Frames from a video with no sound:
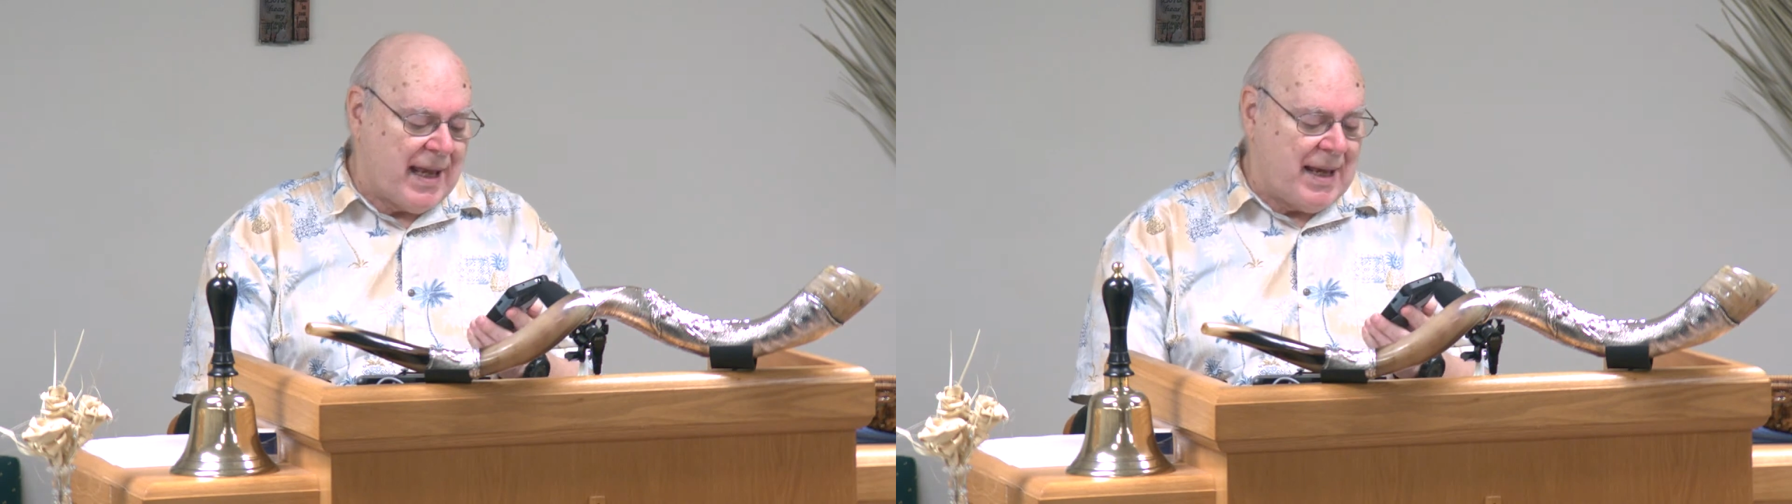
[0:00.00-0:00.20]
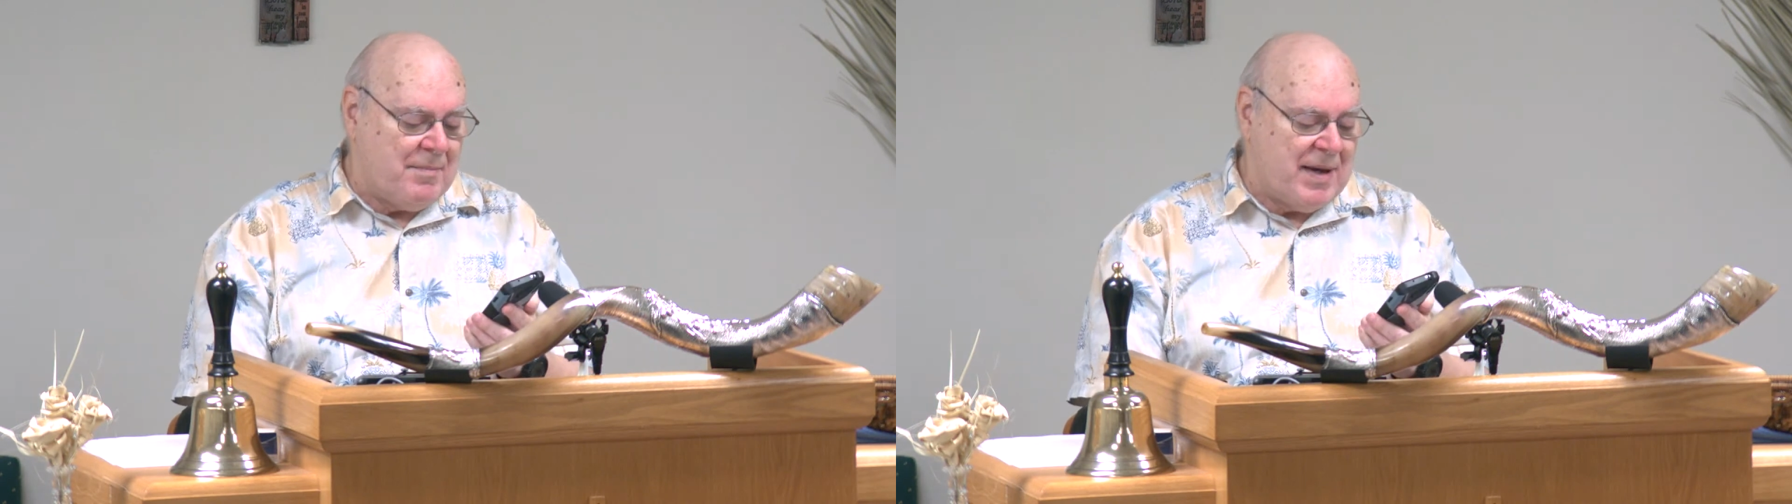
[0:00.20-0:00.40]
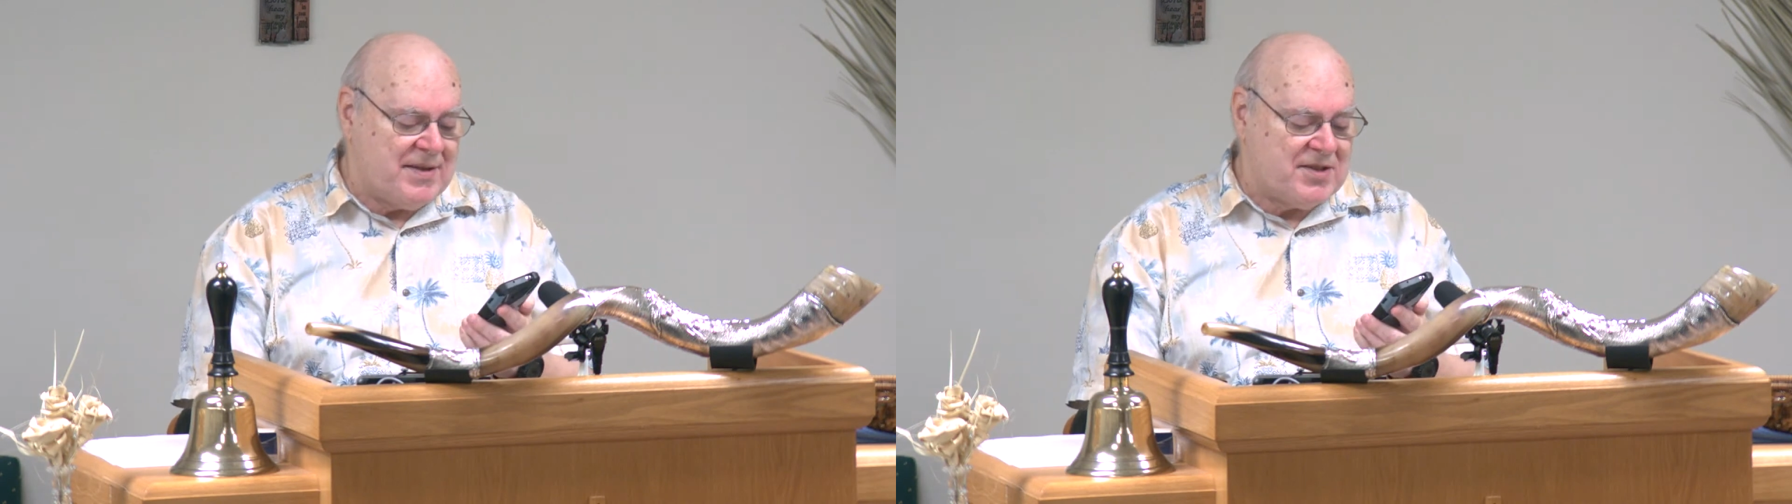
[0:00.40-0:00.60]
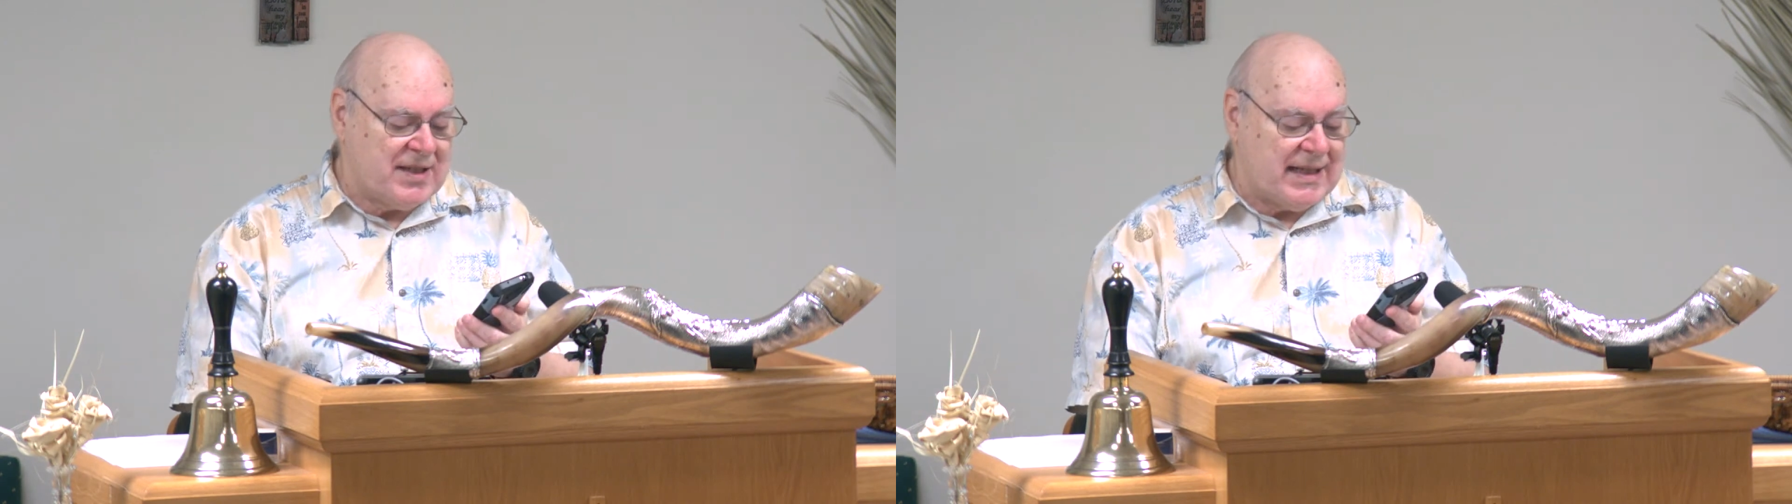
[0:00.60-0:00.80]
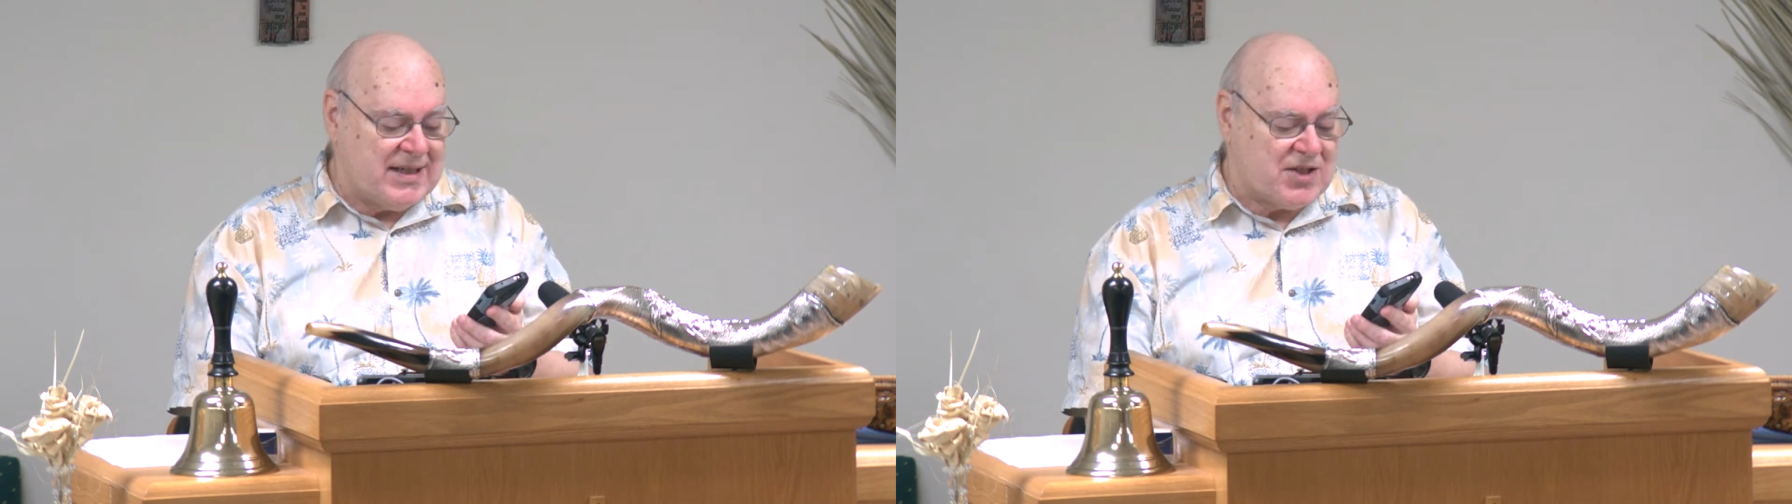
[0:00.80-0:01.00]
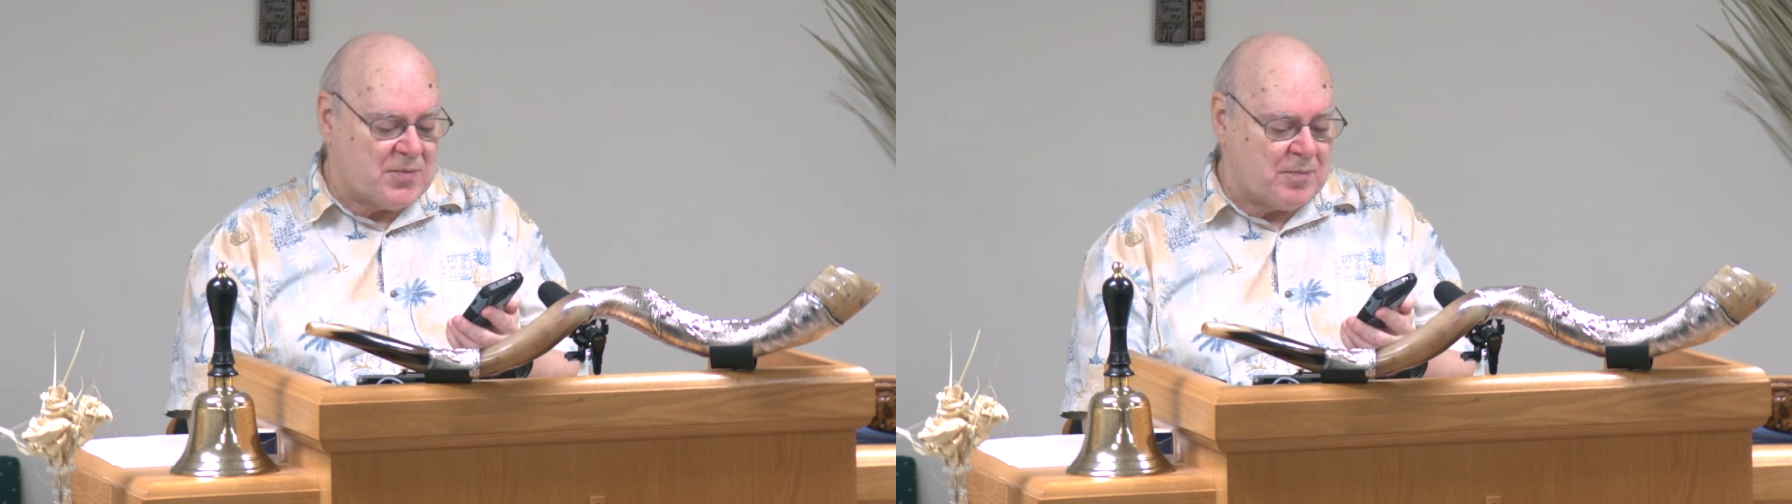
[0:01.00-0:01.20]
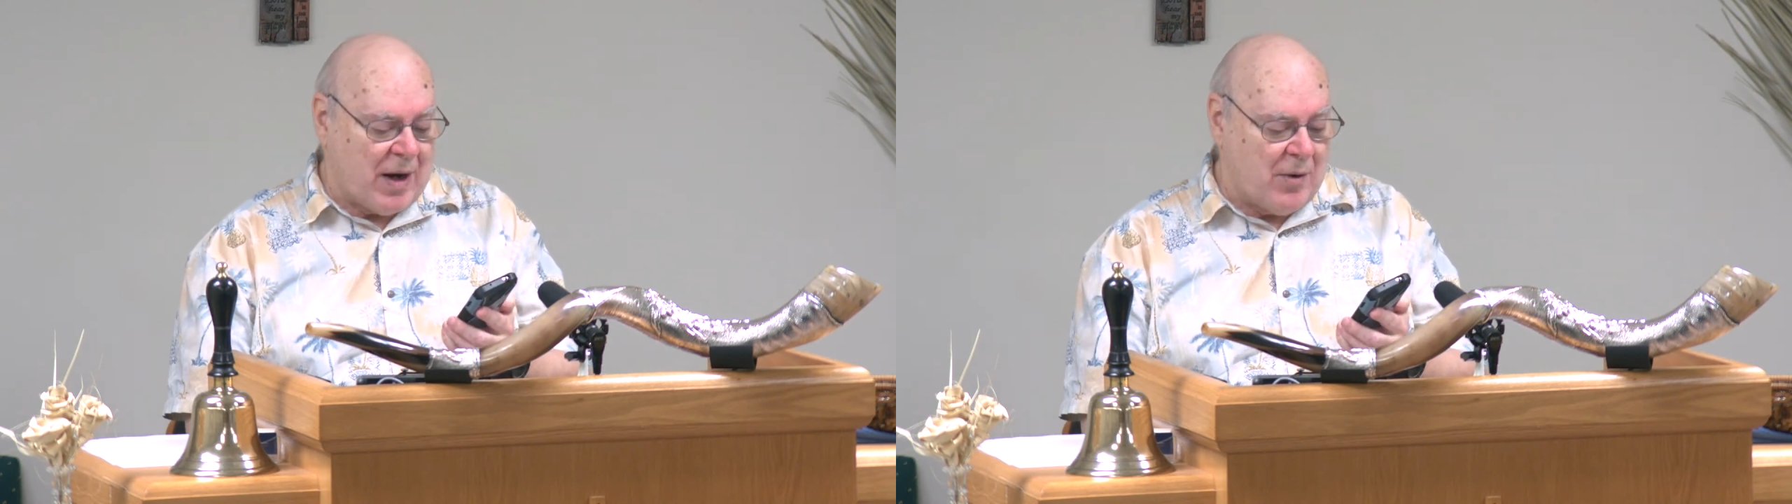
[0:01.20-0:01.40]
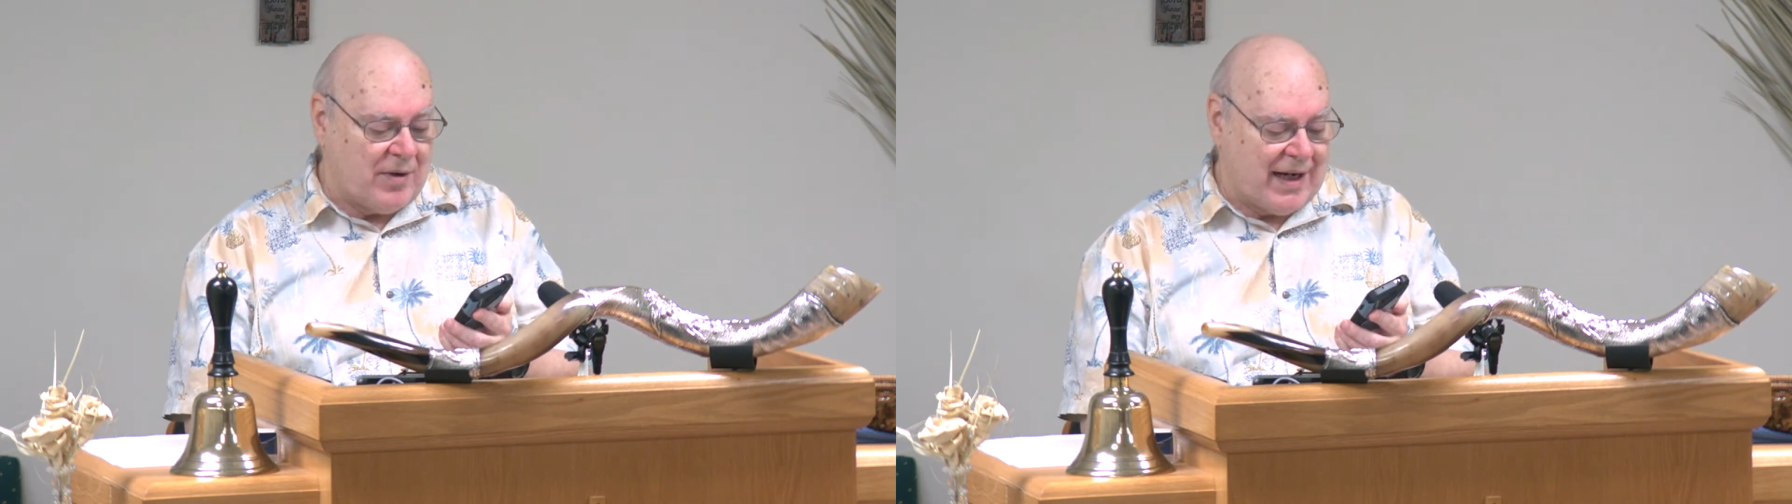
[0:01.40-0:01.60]
and may cities
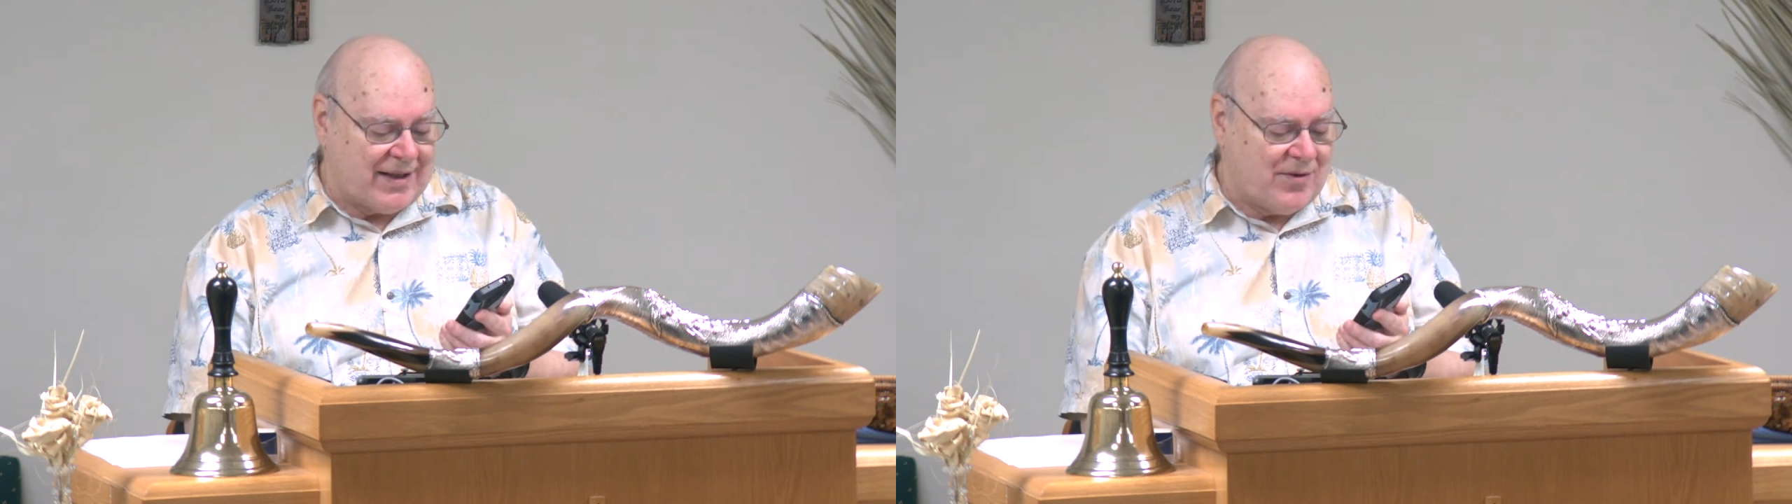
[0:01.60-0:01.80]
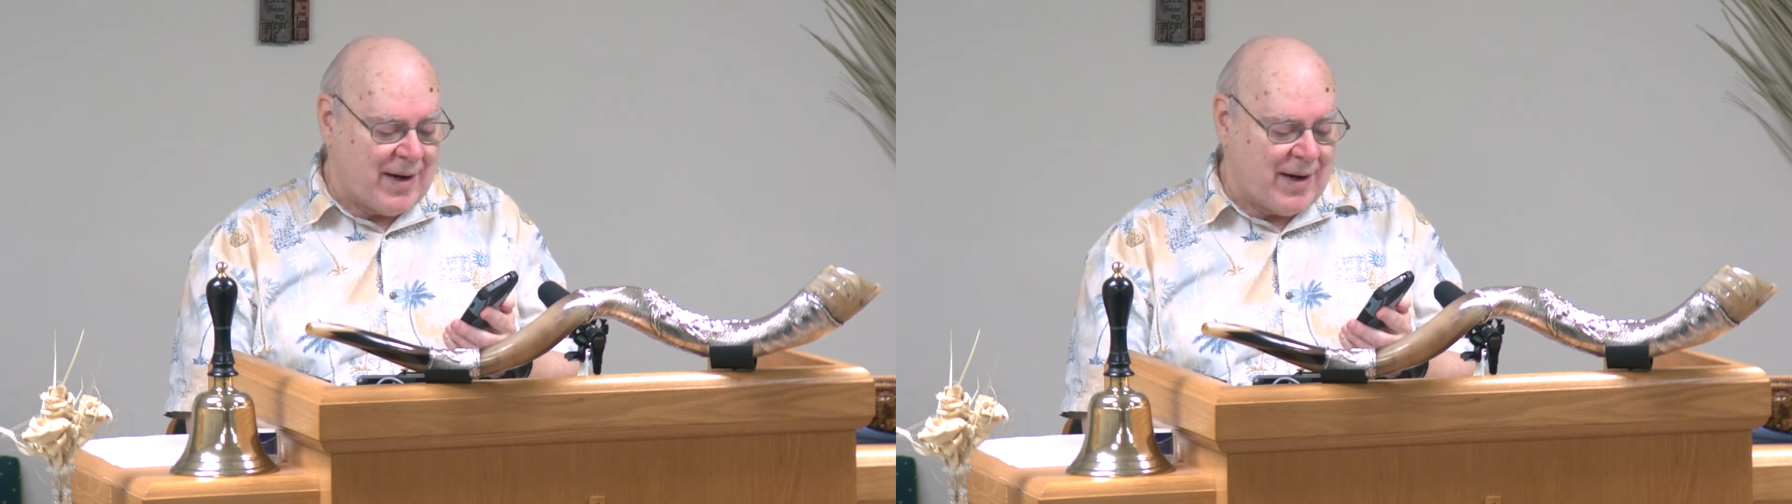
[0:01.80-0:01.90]
sprout like